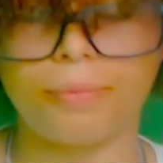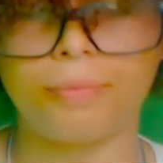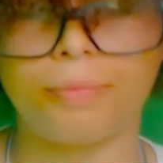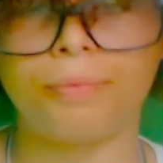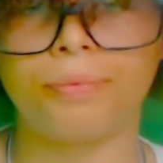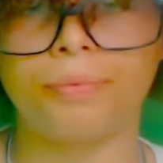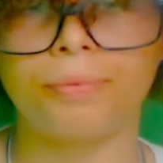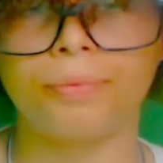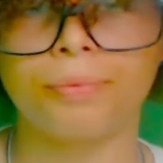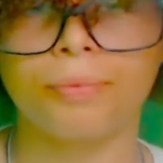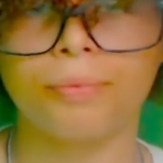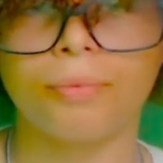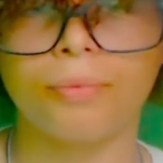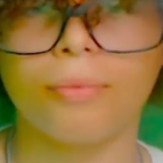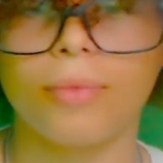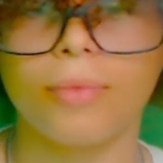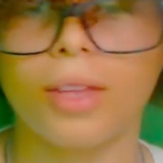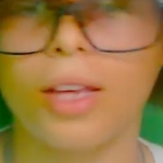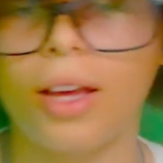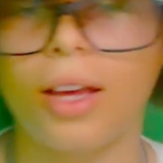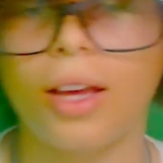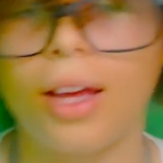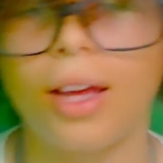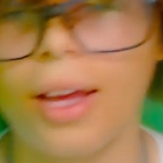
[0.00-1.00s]

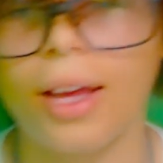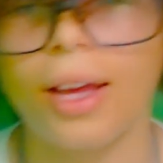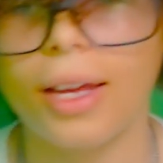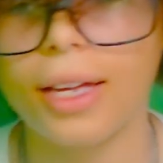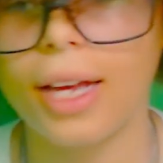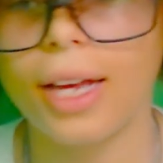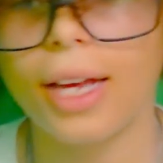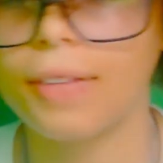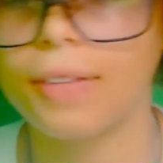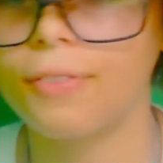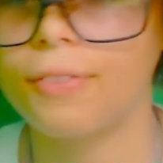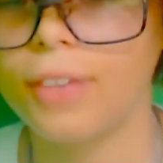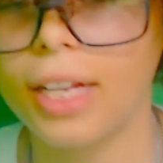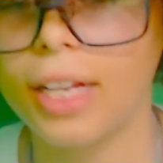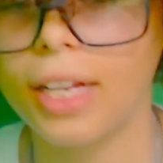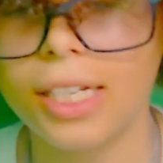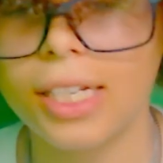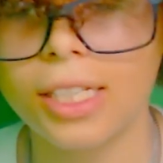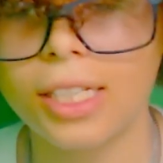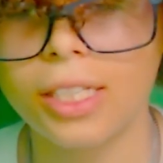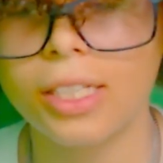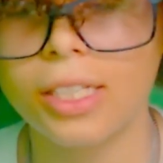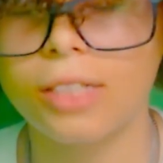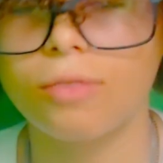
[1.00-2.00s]
yeah, I feel like
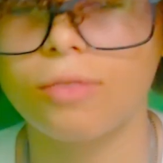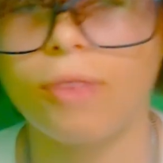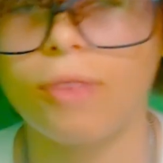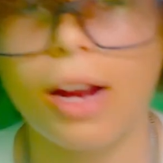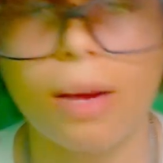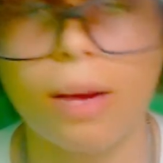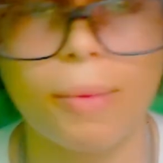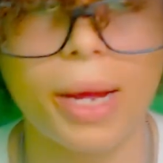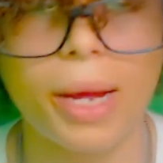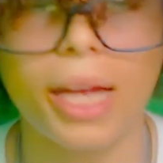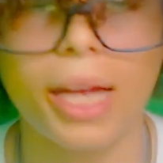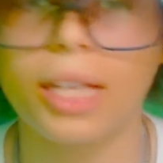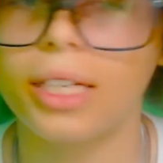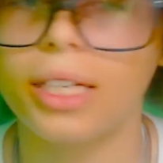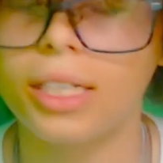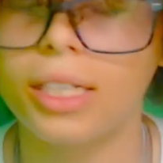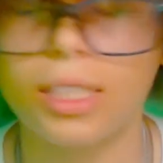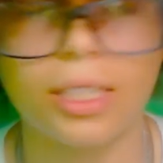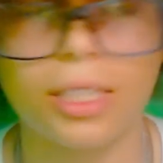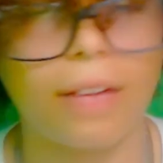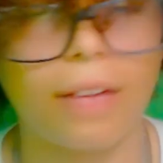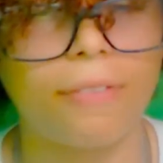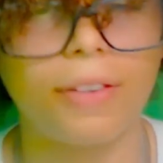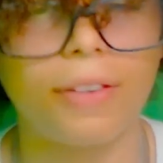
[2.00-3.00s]
this is right up my alley
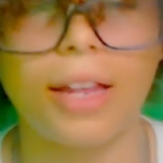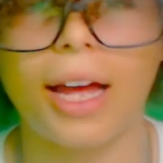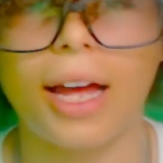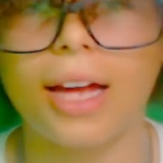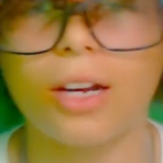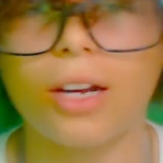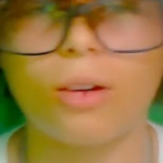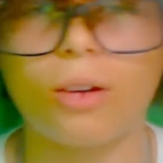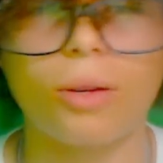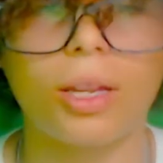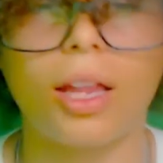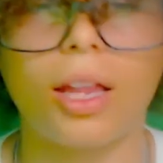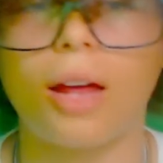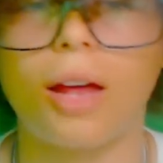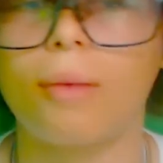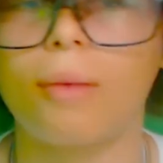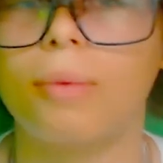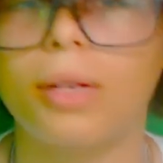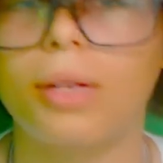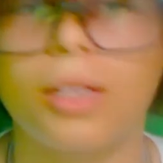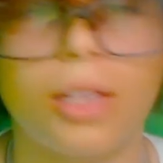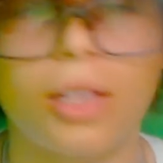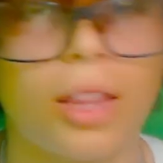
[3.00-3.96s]
because I feel like I know a lot of it,